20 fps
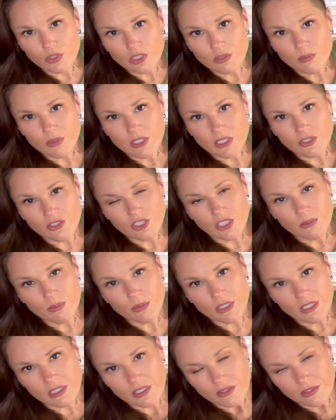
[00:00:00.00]
could be at
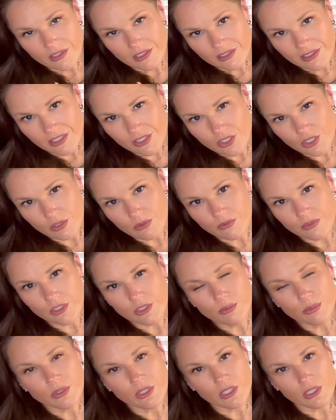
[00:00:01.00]
jeopardy. I think that's your fear
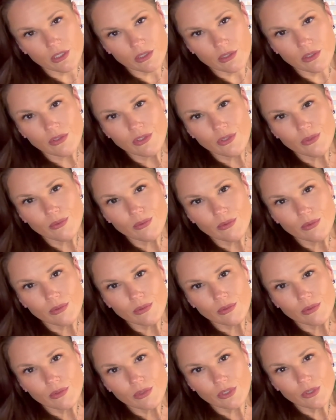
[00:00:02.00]
playing on you.
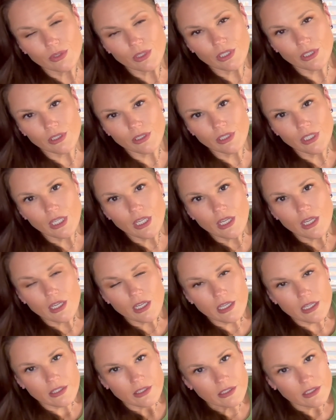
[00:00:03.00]
Okay,
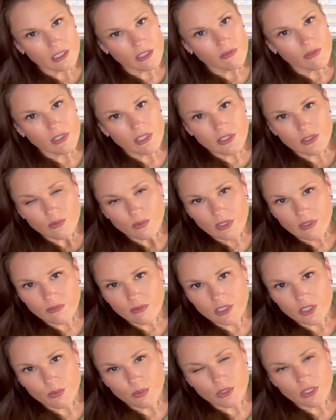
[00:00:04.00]
and the devil has a way of
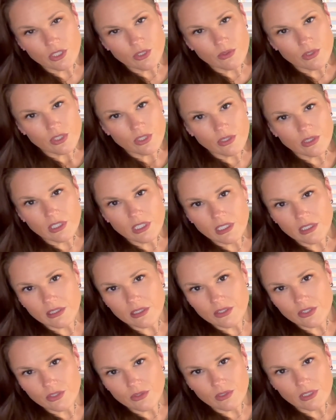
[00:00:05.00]
whispering to us, you need
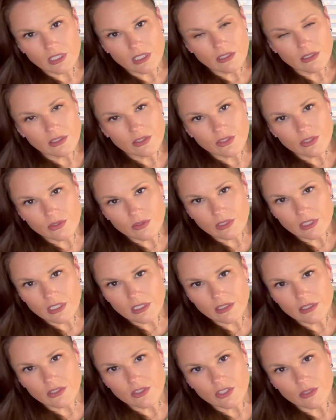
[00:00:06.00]
this, you need this, you
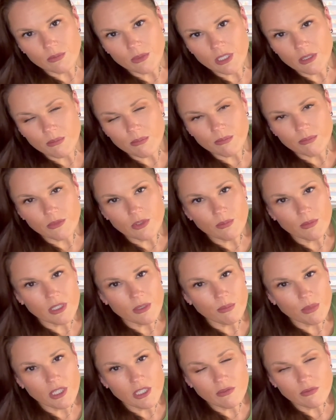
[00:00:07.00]
need this, you
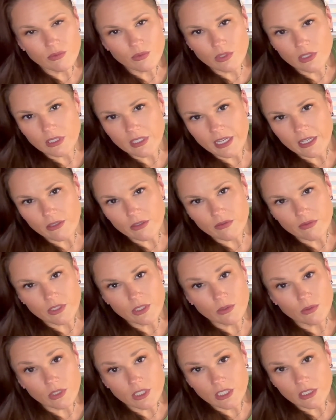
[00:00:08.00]
might pay for it later if you
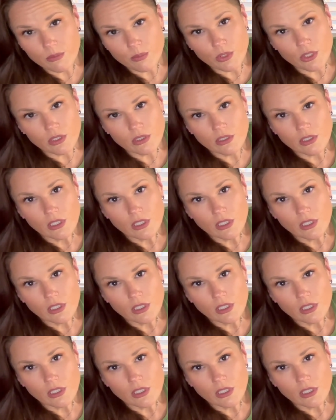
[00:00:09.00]
don't keep it,